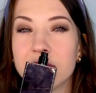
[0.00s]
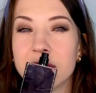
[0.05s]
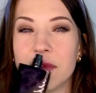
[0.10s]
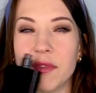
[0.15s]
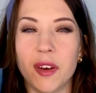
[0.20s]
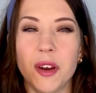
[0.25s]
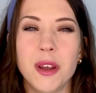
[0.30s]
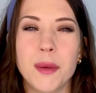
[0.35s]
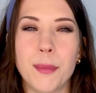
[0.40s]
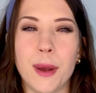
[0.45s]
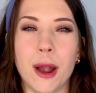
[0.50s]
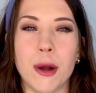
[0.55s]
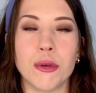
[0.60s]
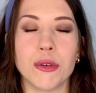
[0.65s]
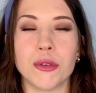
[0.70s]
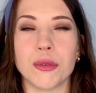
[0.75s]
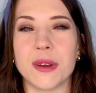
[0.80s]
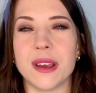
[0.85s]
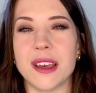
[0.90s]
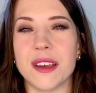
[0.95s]
Very
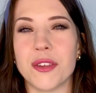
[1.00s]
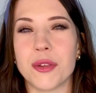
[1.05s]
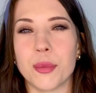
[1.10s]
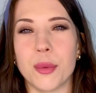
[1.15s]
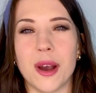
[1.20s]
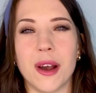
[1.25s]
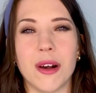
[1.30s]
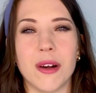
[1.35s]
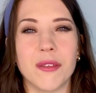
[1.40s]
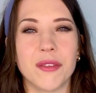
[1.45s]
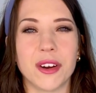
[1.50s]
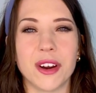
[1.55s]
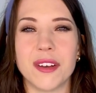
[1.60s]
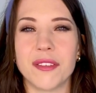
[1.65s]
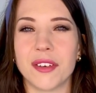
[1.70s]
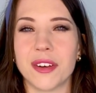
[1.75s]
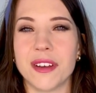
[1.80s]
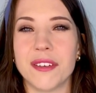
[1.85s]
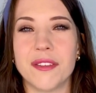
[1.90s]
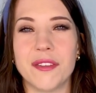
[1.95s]
powdery as well, very,
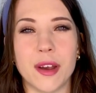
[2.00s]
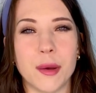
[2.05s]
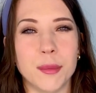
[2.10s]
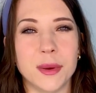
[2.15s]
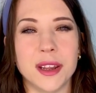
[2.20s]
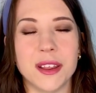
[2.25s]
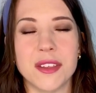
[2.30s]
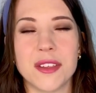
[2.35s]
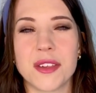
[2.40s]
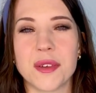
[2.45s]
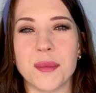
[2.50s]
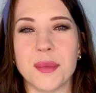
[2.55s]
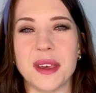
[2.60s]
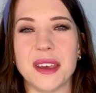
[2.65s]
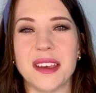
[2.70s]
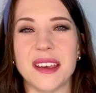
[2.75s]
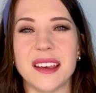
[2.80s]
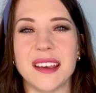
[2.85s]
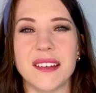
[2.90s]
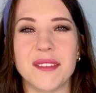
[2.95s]
very feminine to
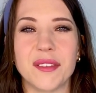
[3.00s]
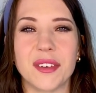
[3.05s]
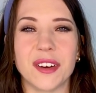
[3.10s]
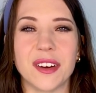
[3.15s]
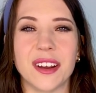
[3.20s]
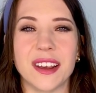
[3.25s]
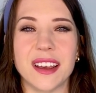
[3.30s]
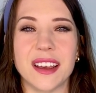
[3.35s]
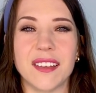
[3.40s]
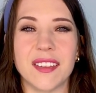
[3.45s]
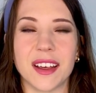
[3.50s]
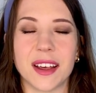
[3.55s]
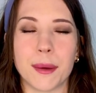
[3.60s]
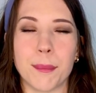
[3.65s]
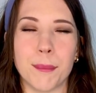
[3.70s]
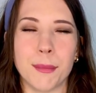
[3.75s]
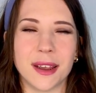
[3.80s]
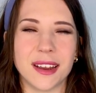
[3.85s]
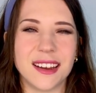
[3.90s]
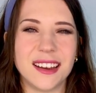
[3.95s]
me, very like
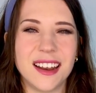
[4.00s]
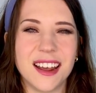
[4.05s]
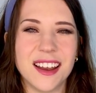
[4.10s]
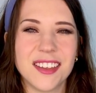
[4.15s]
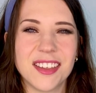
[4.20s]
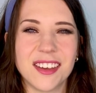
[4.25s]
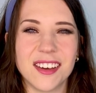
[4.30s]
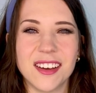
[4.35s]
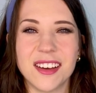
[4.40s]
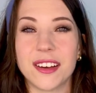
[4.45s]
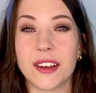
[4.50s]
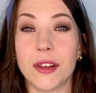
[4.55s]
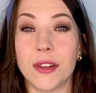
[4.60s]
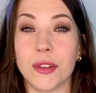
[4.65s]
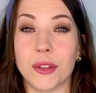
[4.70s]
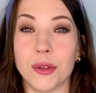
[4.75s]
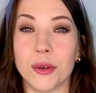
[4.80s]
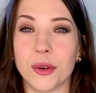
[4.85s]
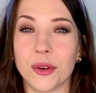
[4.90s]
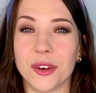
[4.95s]
magnetic,
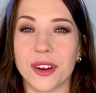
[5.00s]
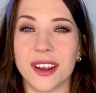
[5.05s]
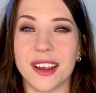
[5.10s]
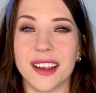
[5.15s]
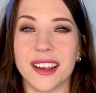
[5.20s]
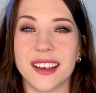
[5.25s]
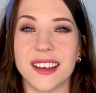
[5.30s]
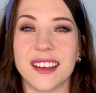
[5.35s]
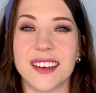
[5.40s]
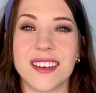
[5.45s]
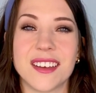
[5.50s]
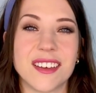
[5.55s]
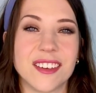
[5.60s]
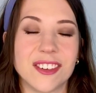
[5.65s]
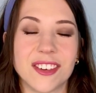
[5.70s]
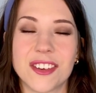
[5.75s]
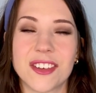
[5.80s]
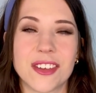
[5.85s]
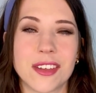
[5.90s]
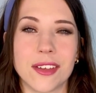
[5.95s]
alluring,
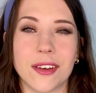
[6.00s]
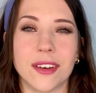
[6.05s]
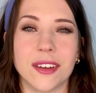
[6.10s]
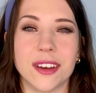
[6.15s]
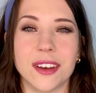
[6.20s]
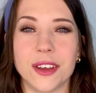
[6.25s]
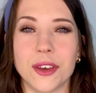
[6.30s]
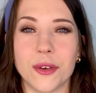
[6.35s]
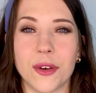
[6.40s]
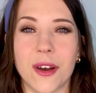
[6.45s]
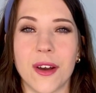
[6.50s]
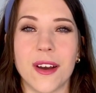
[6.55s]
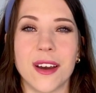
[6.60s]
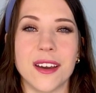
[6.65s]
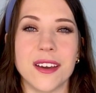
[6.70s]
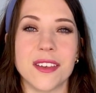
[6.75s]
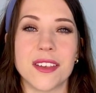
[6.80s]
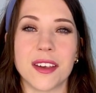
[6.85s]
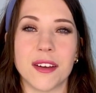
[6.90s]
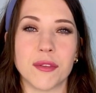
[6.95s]
just stunning, you
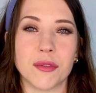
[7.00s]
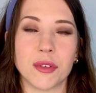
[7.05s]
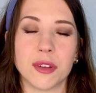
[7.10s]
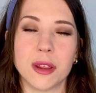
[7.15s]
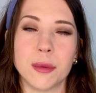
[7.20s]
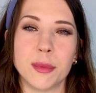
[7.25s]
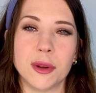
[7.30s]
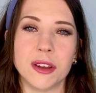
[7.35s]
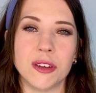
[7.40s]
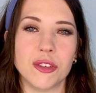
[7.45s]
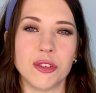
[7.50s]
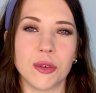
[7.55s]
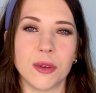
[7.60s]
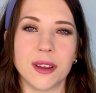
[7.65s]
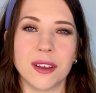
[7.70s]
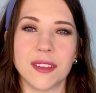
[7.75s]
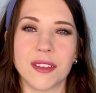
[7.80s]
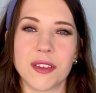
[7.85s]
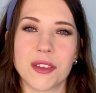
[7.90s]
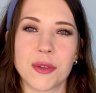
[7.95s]
guys. I've really been
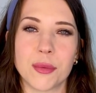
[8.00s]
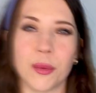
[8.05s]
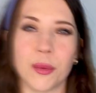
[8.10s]
enjoying this